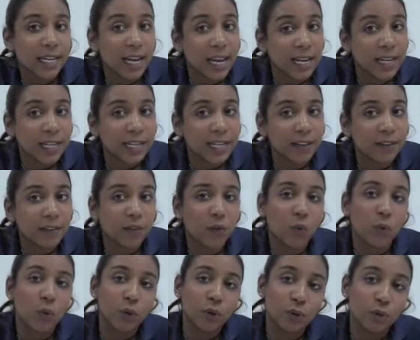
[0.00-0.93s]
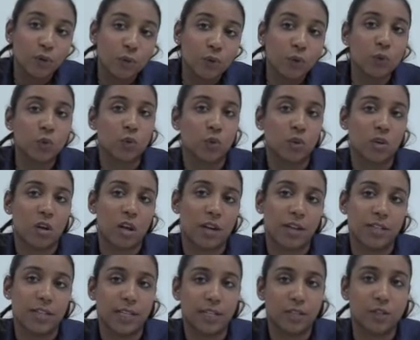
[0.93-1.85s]
negative, or neutral
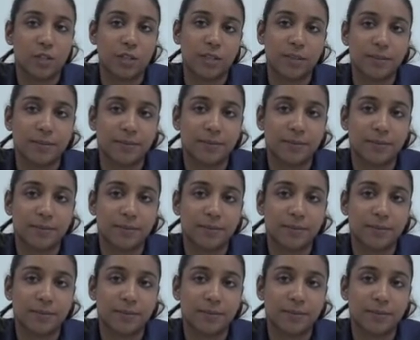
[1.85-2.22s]
connotation?